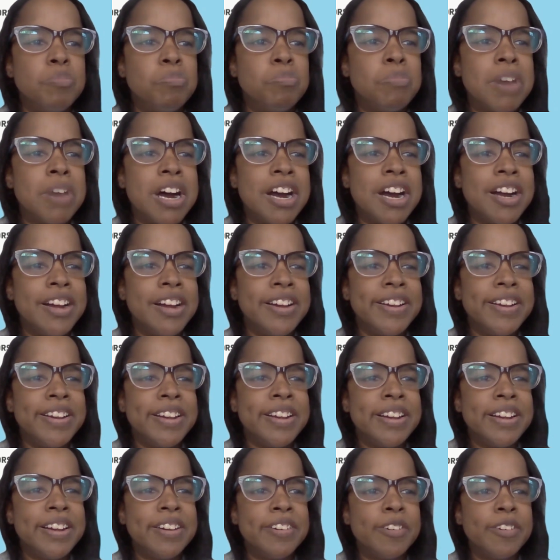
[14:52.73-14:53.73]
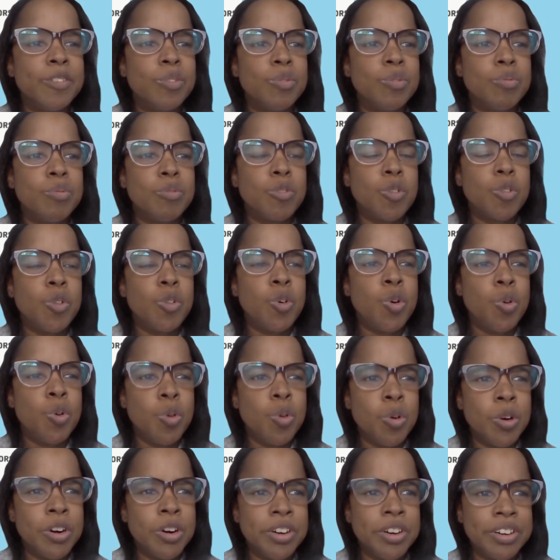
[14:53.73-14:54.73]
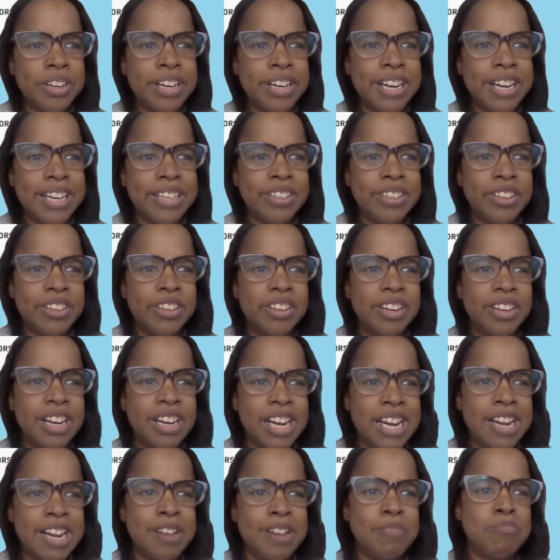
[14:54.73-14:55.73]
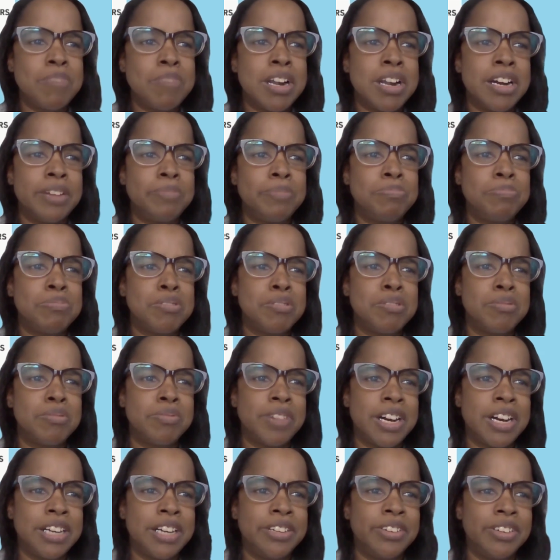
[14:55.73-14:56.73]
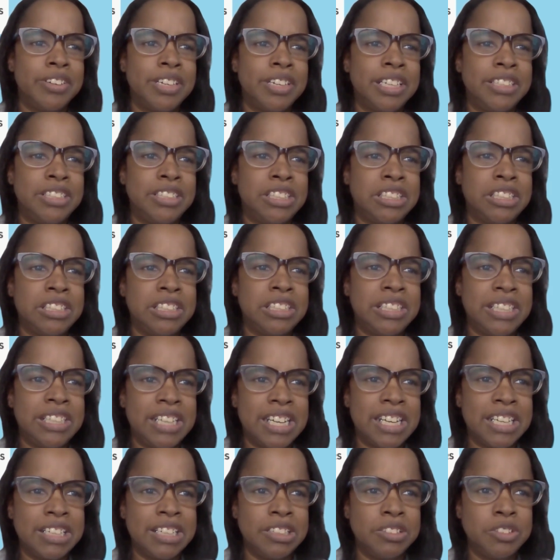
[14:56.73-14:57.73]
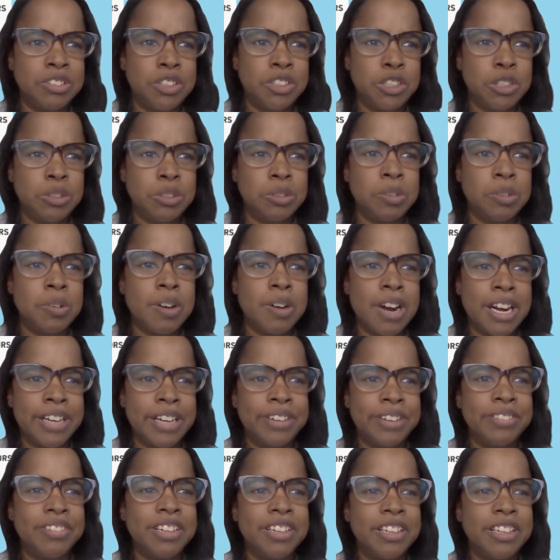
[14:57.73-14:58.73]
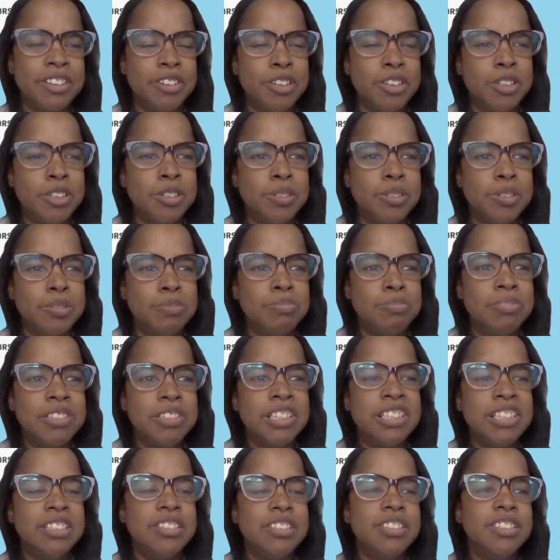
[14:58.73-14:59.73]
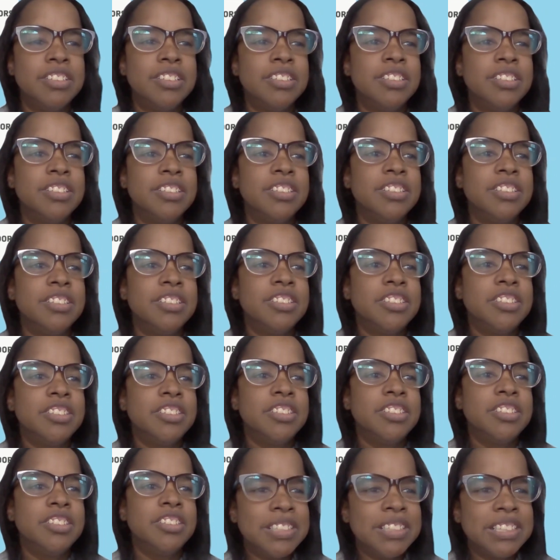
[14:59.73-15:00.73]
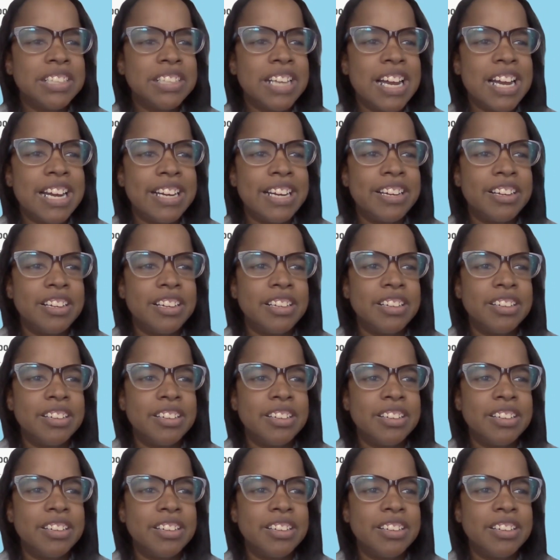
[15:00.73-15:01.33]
my coordinator at my provider agency I go to, Ohio at Home, she was like,